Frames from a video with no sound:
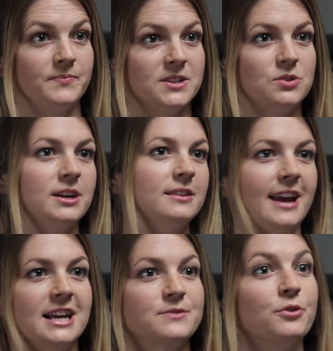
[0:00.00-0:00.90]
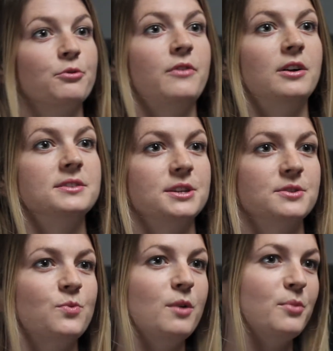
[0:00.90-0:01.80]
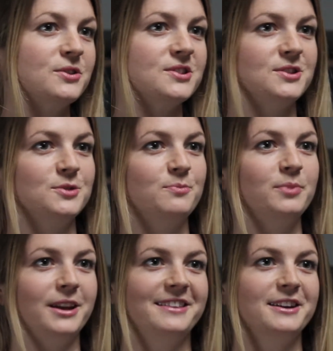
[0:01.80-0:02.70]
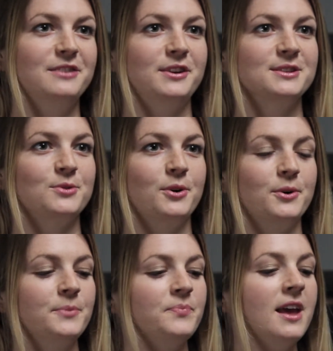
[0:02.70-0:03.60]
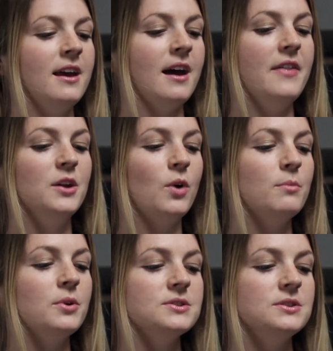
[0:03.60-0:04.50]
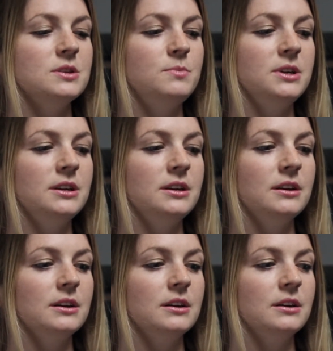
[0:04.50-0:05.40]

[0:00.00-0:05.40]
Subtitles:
So they asked for 3 volunteers, one person to play the convenience store owner, and then one person to be